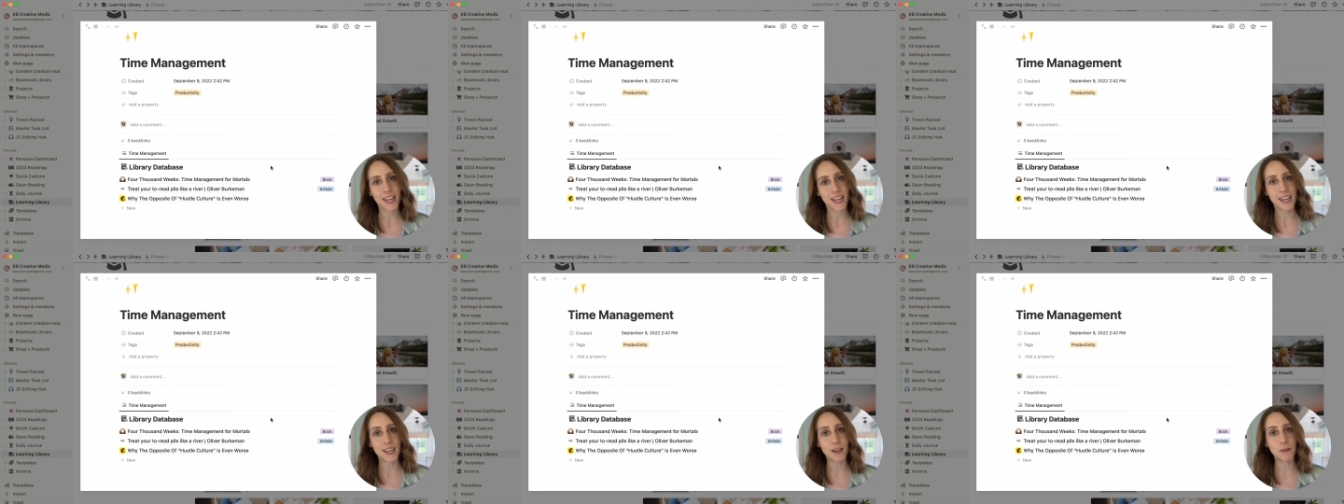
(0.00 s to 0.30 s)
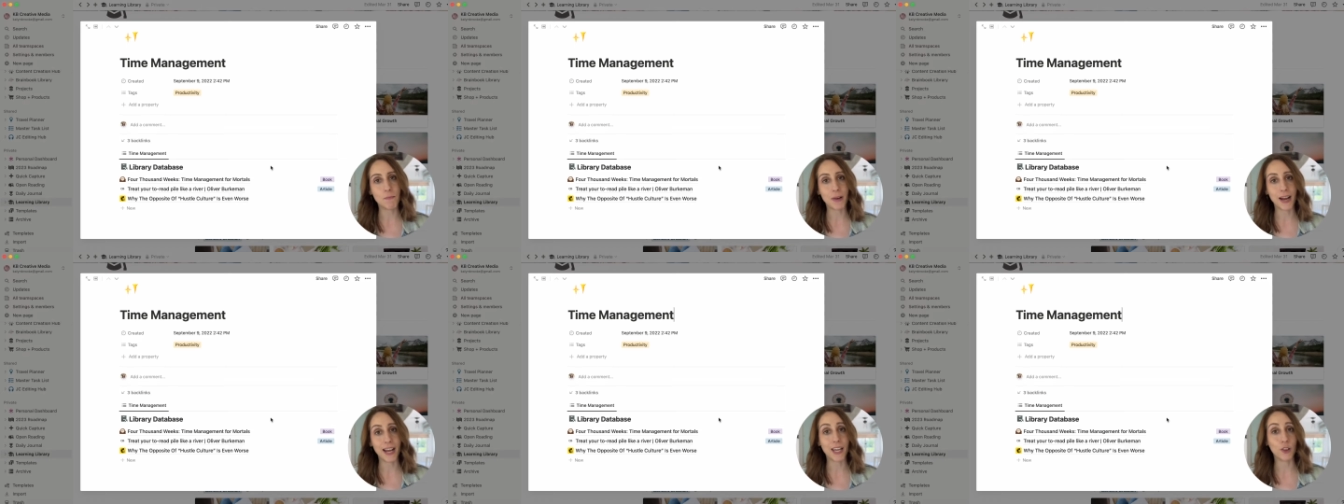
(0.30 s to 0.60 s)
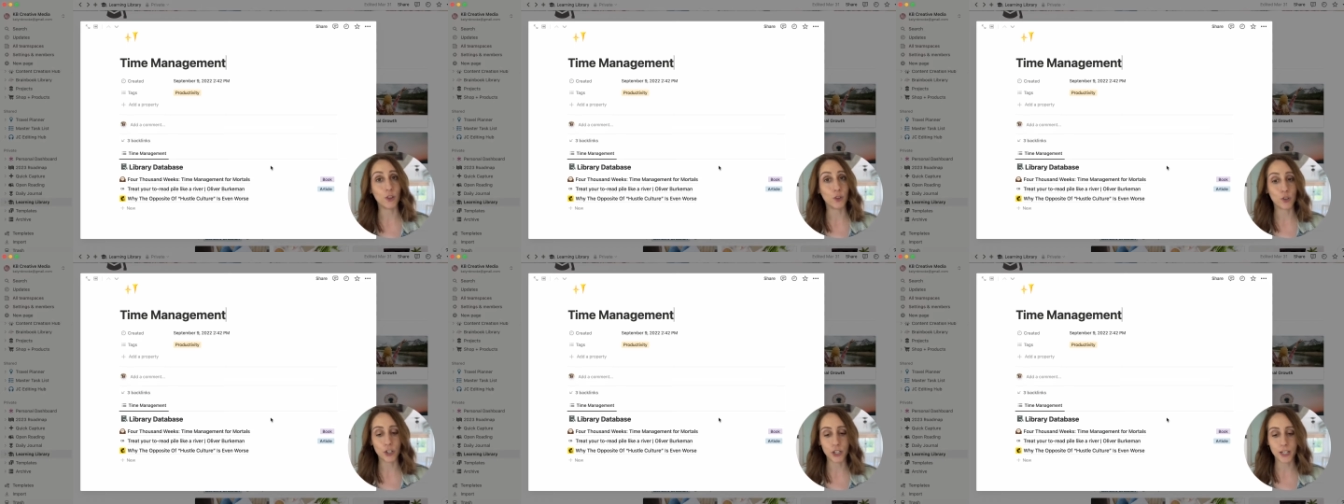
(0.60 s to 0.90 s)
in my
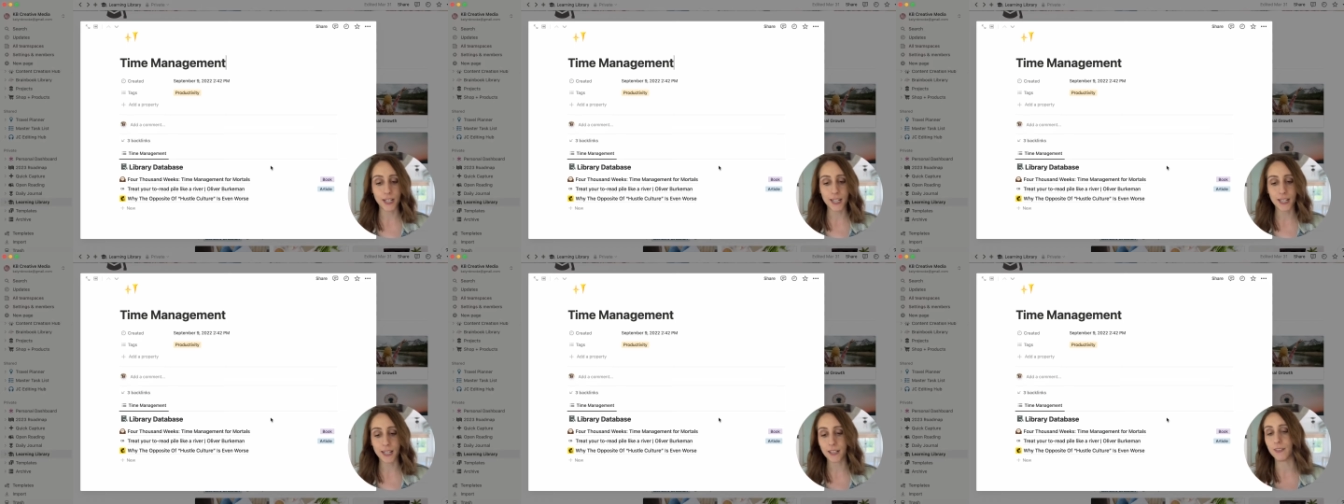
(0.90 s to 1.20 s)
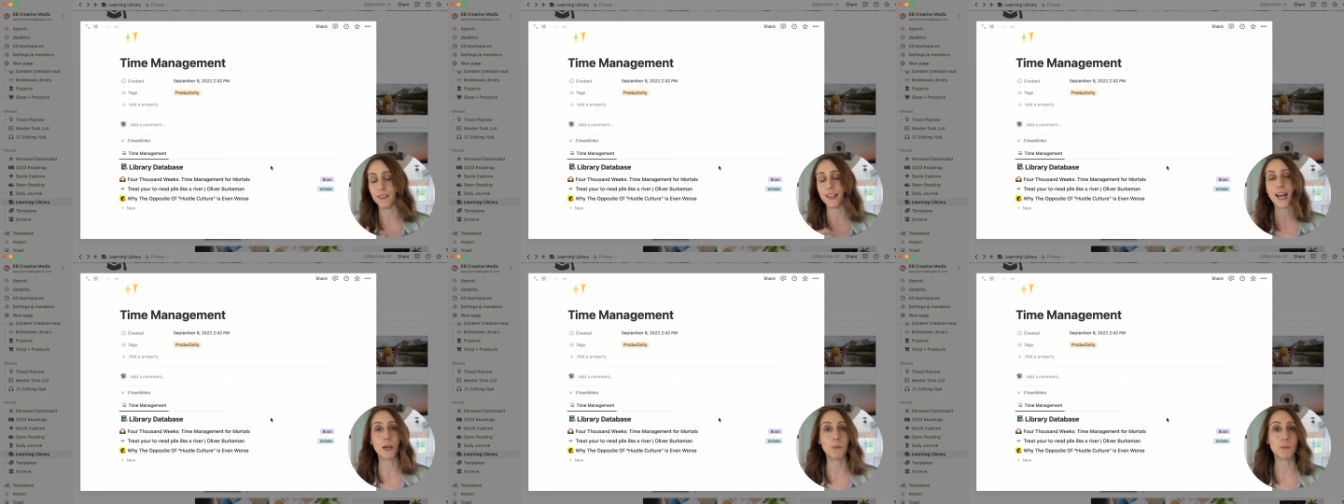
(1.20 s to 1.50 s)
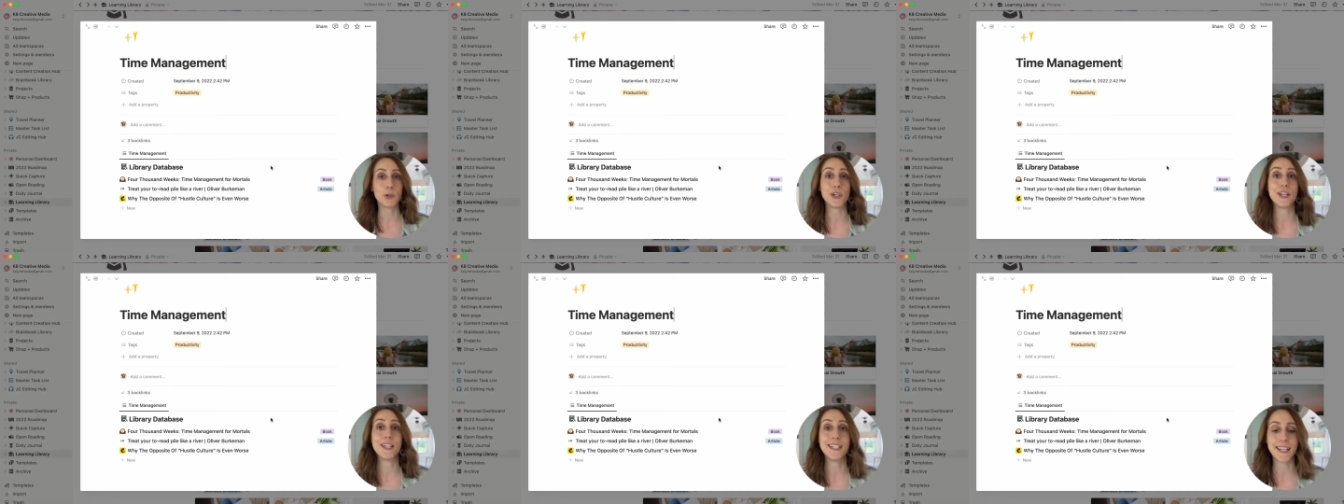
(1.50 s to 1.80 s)
learning
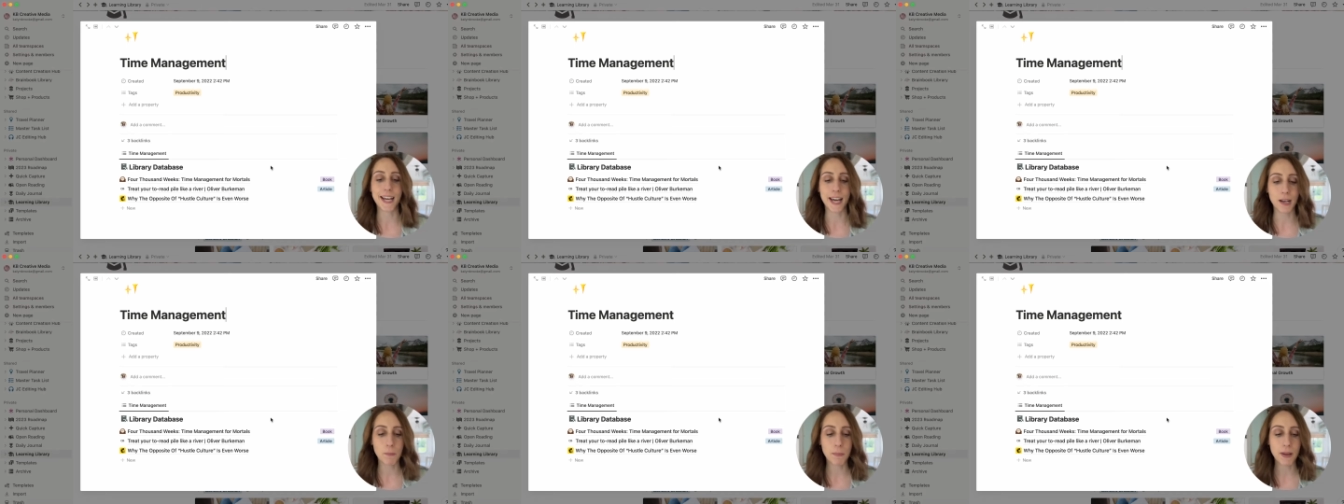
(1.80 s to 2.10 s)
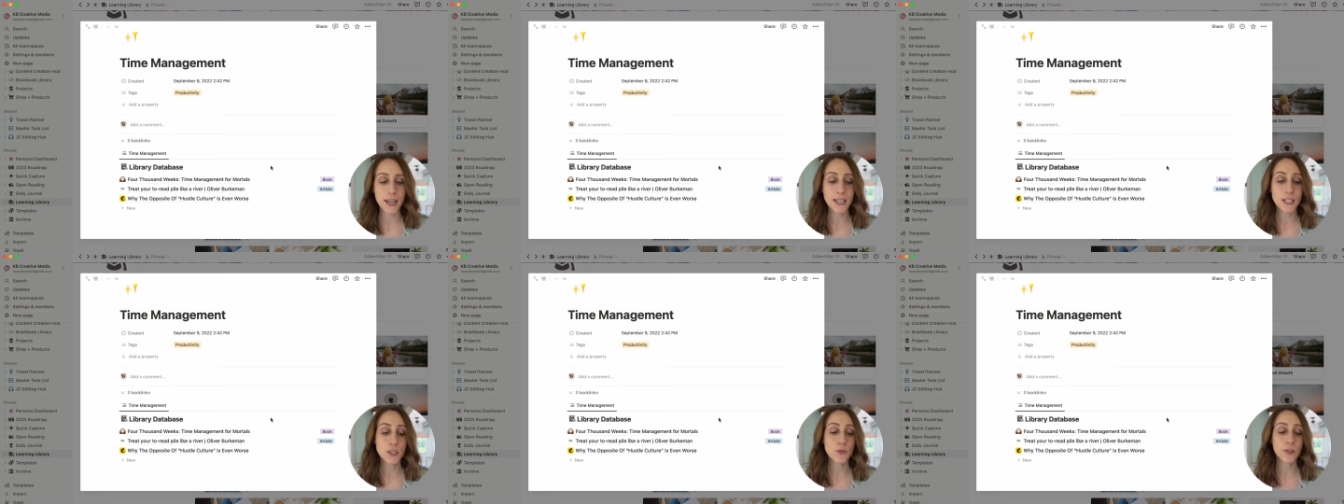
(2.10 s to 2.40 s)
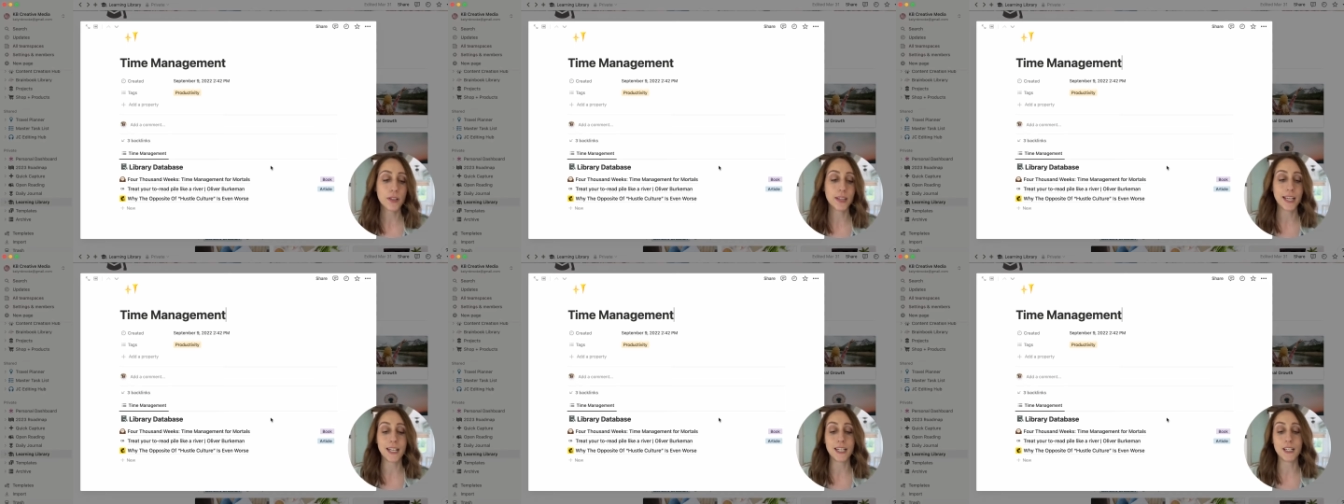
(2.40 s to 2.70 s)
library database
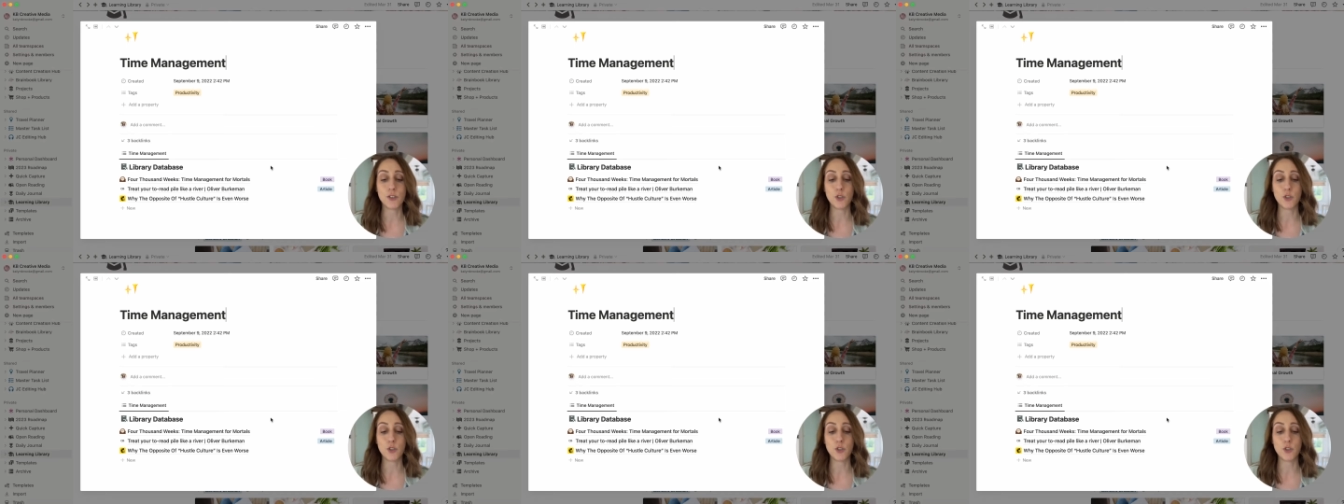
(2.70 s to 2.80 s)
related